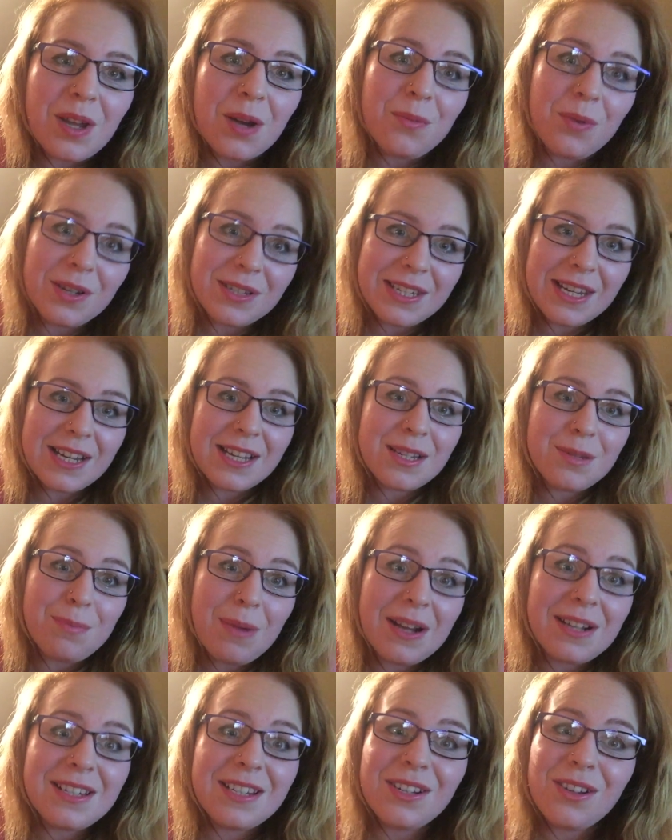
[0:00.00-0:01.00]
what's the
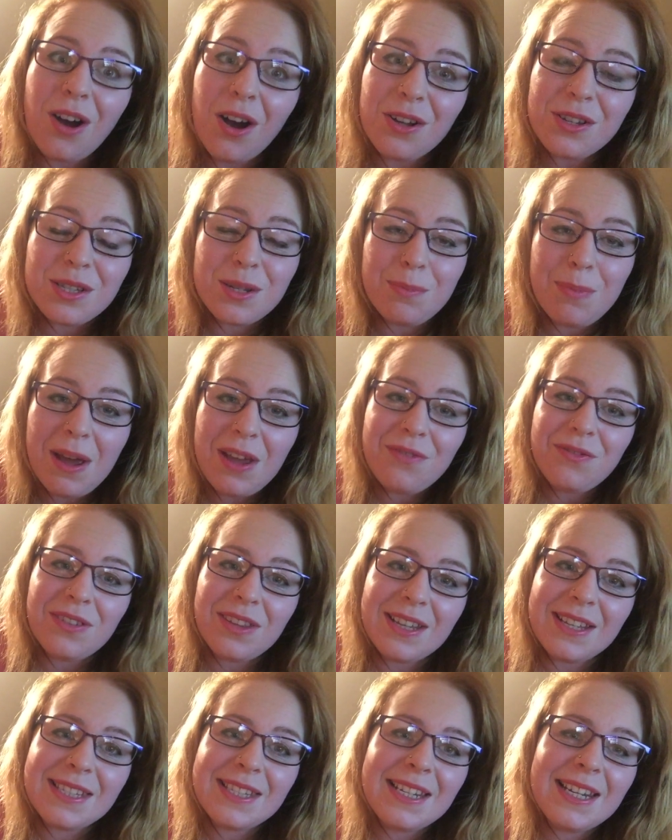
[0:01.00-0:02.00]
expected cost to pay for
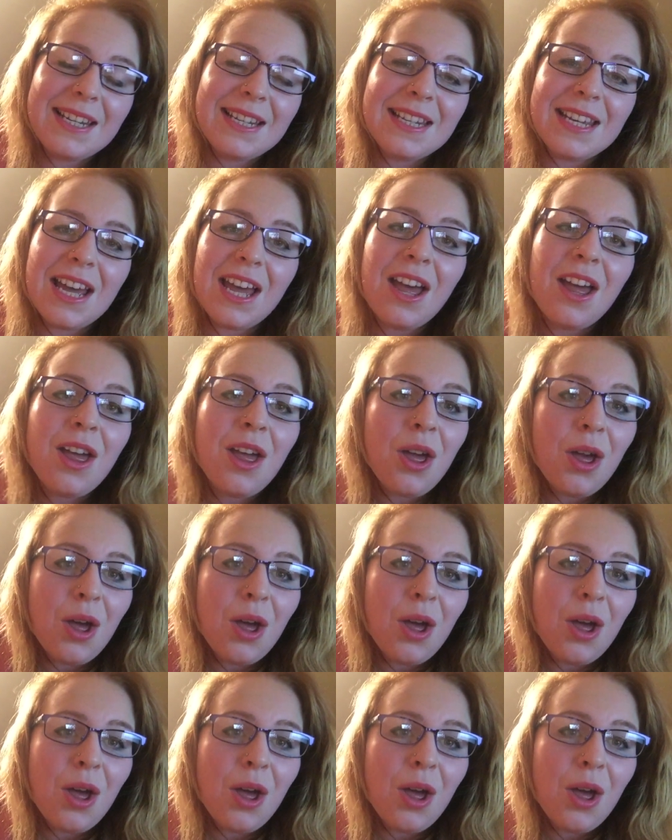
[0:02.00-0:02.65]
things in India,